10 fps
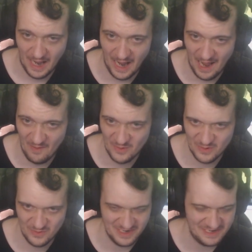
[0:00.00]
How
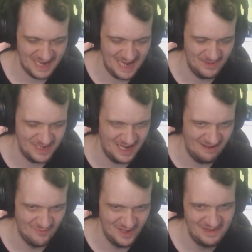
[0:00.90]
do you describe a
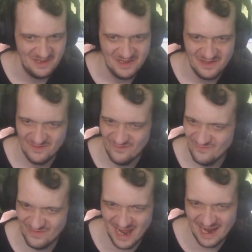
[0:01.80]
towel?
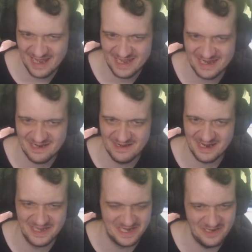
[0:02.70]
We are getting
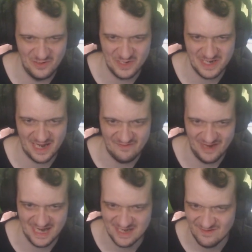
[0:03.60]
ridiculous
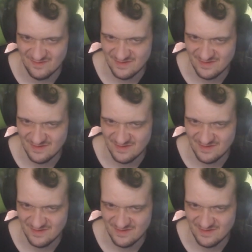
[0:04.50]
requests.